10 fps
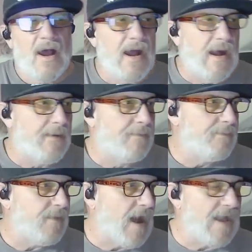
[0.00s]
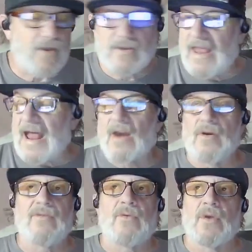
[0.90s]
Um, I and I don't
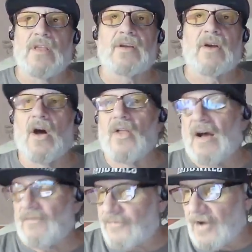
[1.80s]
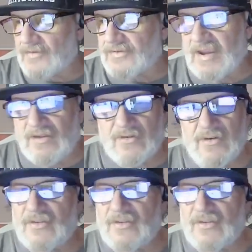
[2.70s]
even really call out false teachers